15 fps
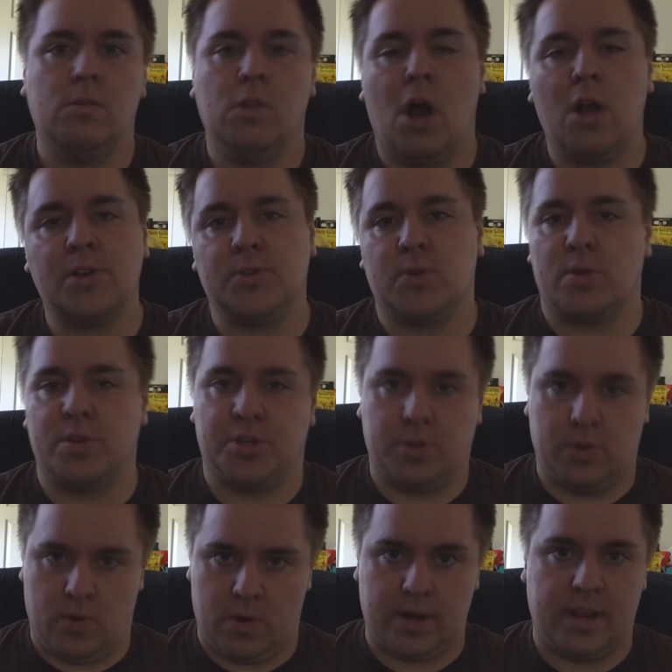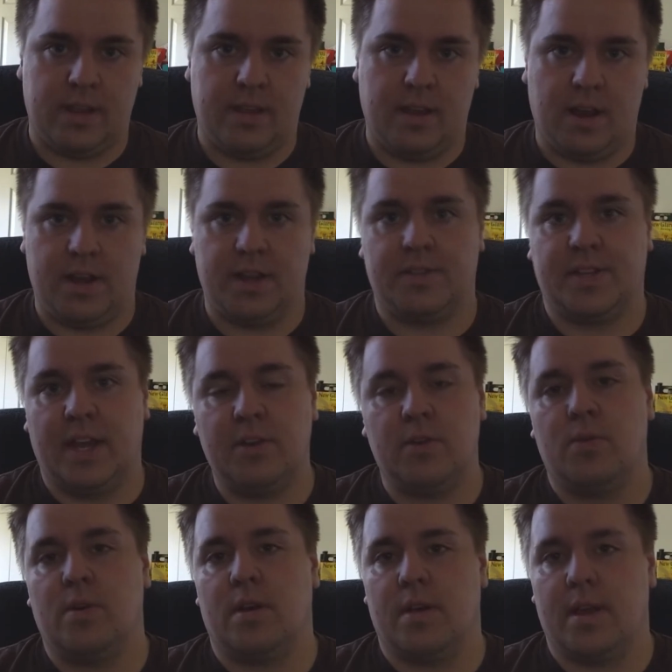Long story short, a
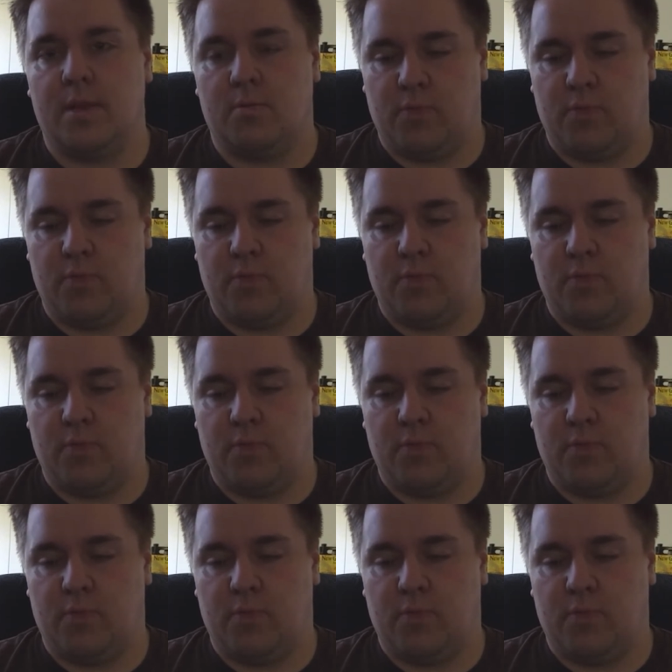Nintendo